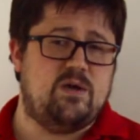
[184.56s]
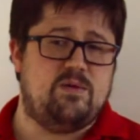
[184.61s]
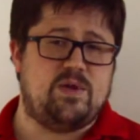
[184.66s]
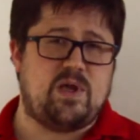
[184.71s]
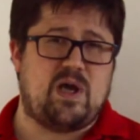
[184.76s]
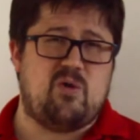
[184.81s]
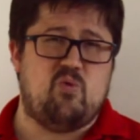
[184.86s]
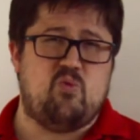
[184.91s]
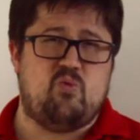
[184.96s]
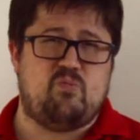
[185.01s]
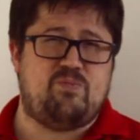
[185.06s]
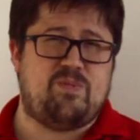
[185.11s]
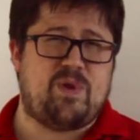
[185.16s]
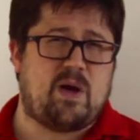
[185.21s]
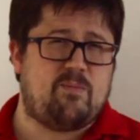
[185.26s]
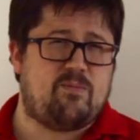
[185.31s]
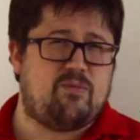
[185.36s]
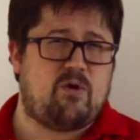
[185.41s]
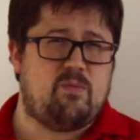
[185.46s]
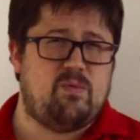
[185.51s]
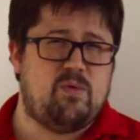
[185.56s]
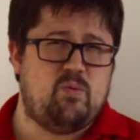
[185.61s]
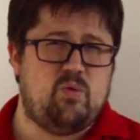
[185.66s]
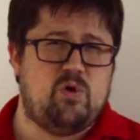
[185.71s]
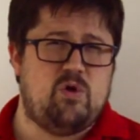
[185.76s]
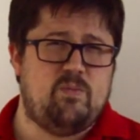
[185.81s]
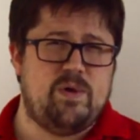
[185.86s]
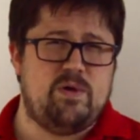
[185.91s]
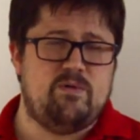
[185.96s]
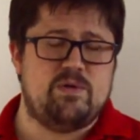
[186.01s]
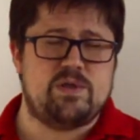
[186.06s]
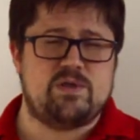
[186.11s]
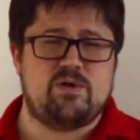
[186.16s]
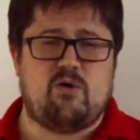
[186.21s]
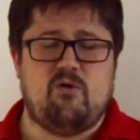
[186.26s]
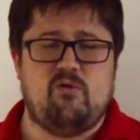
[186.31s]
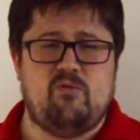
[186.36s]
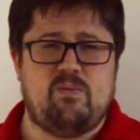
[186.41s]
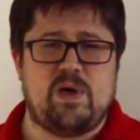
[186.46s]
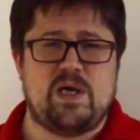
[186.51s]
that problem will be
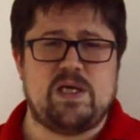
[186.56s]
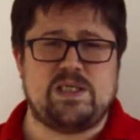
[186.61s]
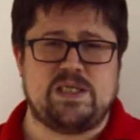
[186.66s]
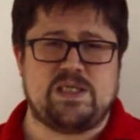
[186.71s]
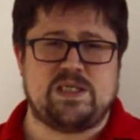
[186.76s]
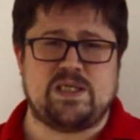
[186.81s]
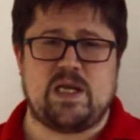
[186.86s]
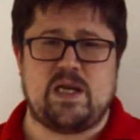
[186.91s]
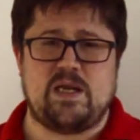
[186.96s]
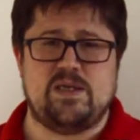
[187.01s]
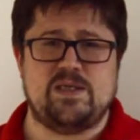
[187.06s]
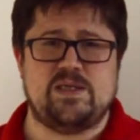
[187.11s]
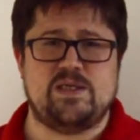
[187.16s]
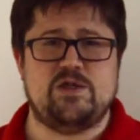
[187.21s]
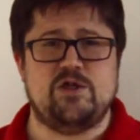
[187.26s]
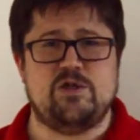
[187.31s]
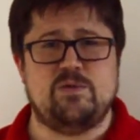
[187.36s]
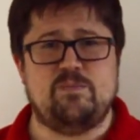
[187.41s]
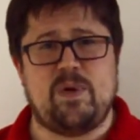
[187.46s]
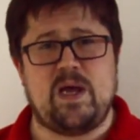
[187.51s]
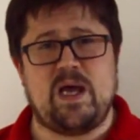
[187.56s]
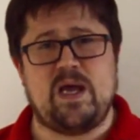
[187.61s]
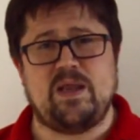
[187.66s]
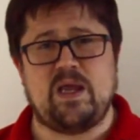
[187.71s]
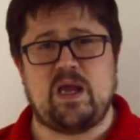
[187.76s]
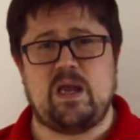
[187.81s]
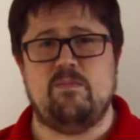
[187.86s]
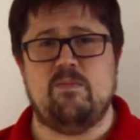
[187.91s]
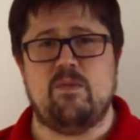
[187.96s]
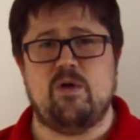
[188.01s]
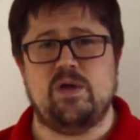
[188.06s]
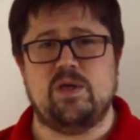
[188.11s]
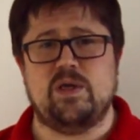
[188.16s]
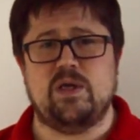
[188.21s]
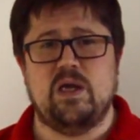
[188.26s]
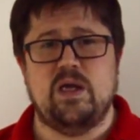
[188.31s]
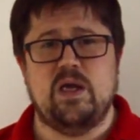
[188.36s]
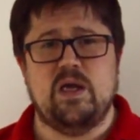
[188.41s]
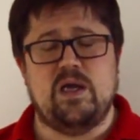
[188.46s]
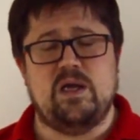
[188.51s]
resolved, but as it stands, just bear that in mind.
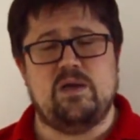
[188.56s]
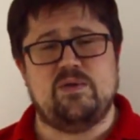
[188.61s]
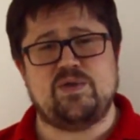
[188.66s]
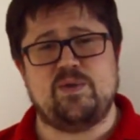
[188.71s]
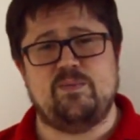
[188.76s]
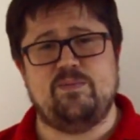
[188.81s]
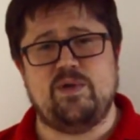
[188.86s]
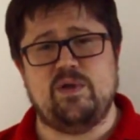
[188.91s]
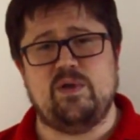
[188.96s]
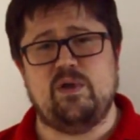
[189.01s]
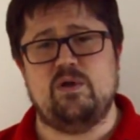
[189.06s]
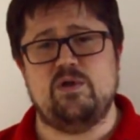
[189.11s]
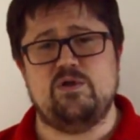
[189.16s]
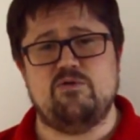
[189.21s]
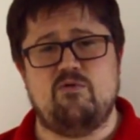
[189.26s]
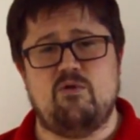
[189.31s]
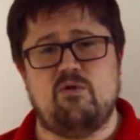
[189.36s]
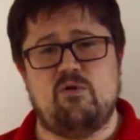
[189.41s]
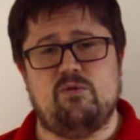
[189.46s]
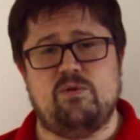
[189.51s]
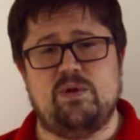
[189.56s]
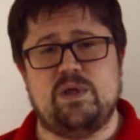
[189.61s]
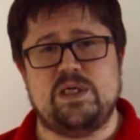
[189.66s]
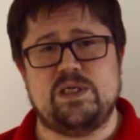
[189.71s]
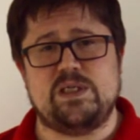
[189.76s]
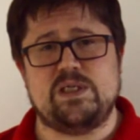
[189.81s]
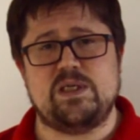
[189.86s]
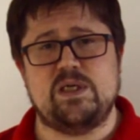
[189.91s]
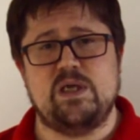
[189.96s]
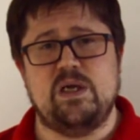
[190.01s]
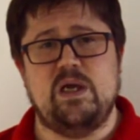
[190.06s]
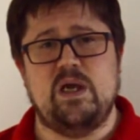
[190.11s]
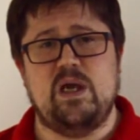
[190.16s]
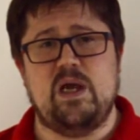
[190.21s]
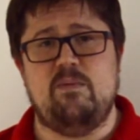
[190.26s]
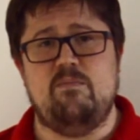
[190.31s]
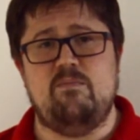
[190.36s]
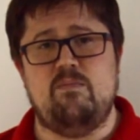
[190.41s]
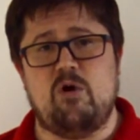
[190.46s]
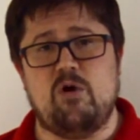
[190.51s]
If something goes wrong on this,
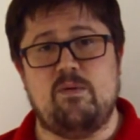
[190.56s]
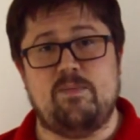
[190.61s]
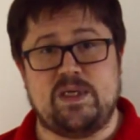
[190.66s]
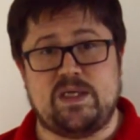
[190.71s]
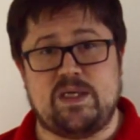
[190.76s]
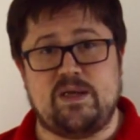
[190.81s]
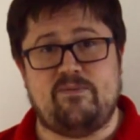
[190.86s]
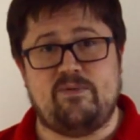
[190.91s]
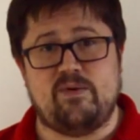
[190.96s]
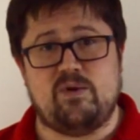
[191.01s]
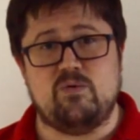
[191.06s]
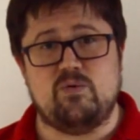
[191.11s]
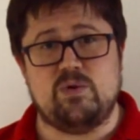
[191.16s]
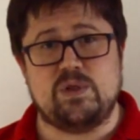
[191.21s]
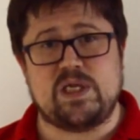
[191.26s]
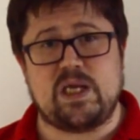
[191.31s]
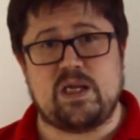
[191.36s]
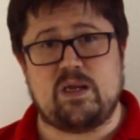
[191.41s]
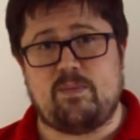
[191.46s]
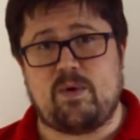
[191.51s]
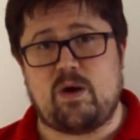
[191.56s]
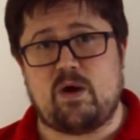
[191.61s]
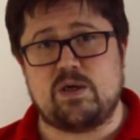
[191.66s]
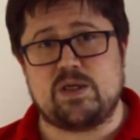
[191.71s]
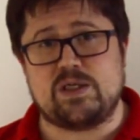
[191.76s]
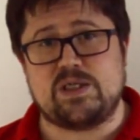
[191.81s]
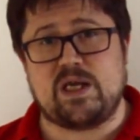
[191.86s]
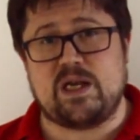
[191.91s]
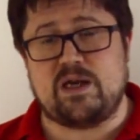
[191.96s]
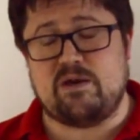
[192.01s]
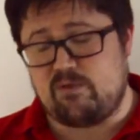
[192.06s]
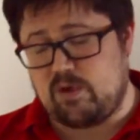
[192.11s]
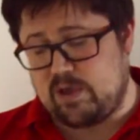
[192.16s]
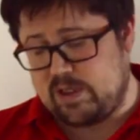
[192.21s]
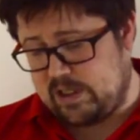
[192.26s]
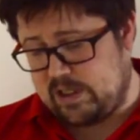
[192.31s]
it might be difficult to get the parts to get it running